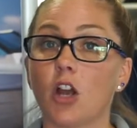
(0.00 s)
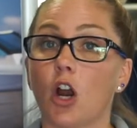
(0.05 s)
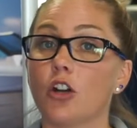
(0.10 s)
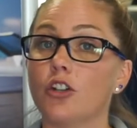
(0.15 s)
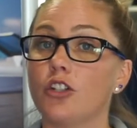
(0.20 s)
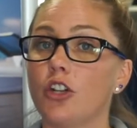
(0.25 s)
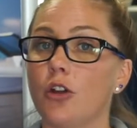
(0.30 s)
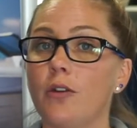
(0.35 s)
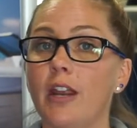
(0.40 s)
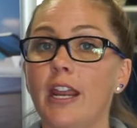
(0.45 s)
are
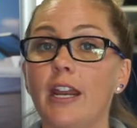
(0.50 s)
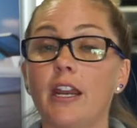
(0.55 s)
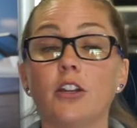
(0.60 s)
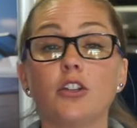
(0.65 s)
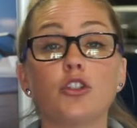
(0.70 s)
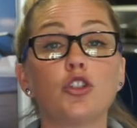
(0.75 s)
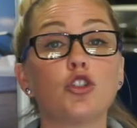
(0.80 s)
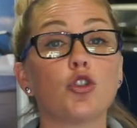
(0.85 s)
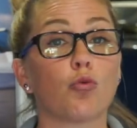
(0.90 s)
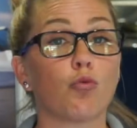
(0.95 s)

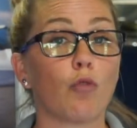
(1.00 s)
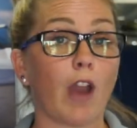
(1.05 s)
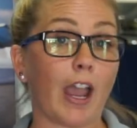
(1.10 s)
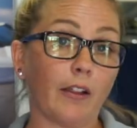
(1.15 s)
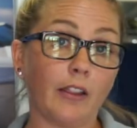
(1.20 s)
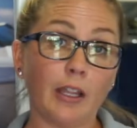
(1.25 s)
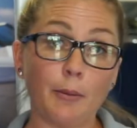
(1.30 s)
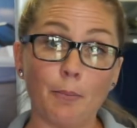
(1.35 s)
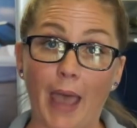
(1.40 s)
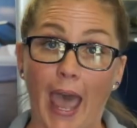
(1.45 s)
donated
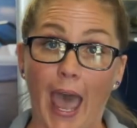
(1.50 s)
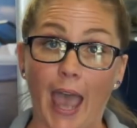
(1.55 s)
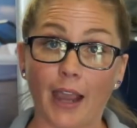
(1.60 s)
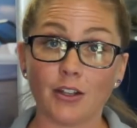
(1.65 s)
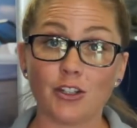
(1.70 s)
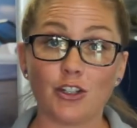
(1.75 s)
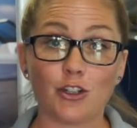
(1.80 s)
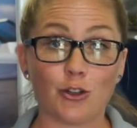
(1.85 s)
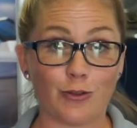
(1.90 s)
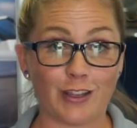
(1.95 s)
directly
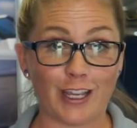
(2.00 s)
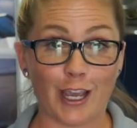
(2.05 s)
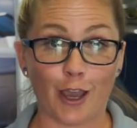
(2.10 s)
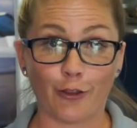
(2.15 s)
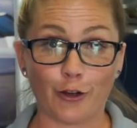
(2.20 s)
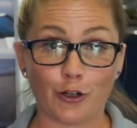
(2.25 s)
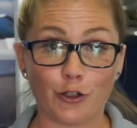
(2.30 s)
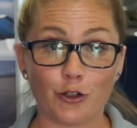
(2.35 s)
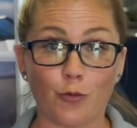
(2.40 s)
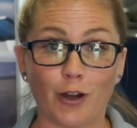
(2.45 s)
back to the
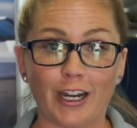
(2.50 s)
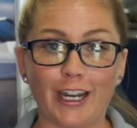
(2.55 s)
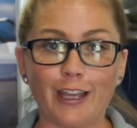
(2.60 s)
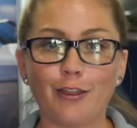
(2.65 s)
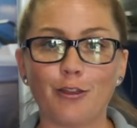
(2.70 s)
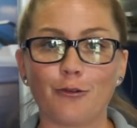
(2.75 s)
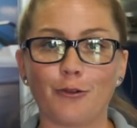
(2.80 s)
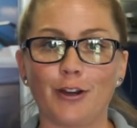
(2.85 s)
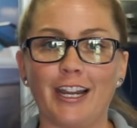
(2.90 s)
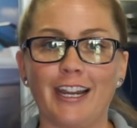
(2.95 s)
Other
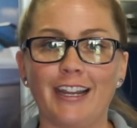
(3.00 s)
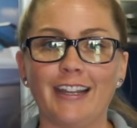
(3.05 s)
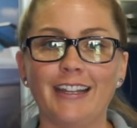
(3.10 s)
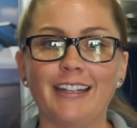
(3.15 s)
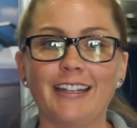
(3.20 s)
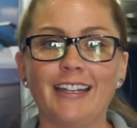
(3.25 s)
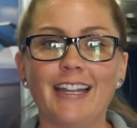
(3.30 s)
23,